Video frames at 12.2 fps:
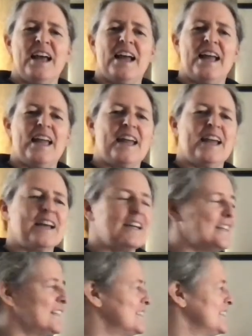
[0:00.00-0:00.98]

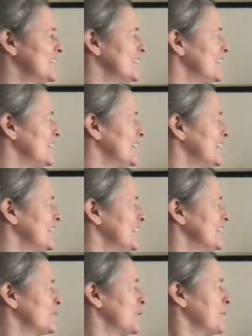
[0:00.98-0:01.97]
And uh,
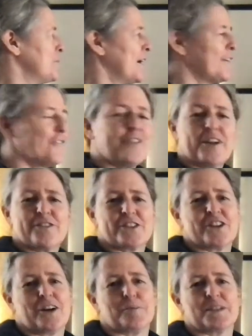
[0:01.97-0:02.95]
it's one of my favorite
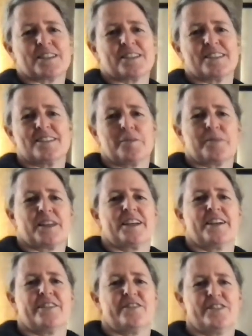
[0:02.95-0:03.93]
topics. It's something
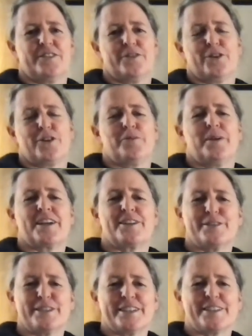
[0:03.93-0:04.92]
I've devoted my
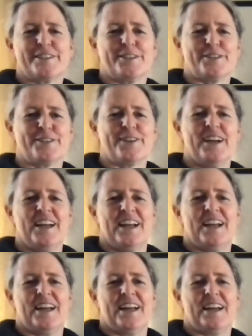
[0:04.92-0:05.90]
career to.
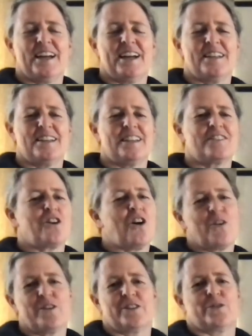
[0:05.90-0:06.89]
And it's
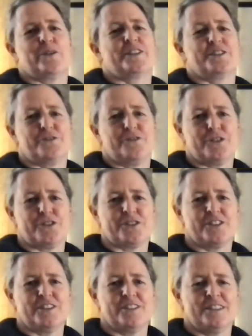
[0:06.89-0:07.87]
always wonderful
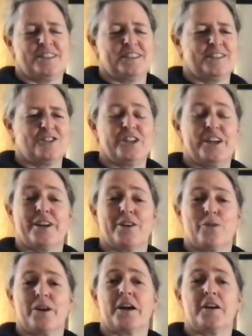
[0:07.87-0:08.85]
to, to share
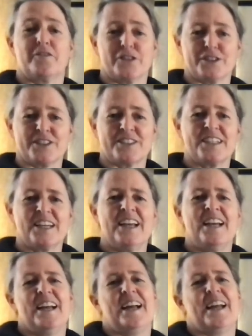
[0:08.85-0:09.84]
what I've learned.
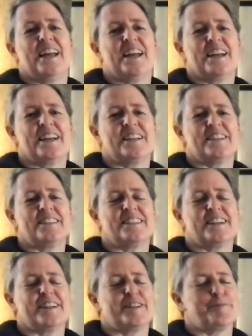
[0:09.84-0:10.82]
And
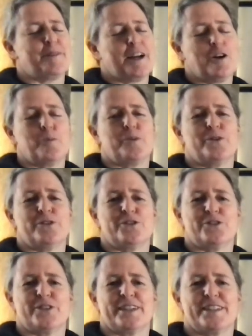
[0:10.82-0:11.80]
um, I hope you
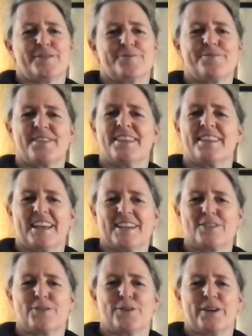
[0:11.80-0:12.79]
enjoy it. Thanks
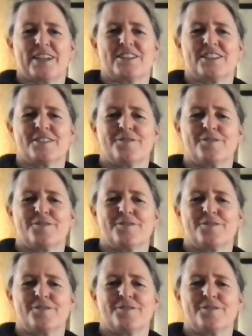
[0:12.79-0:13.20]
for watching.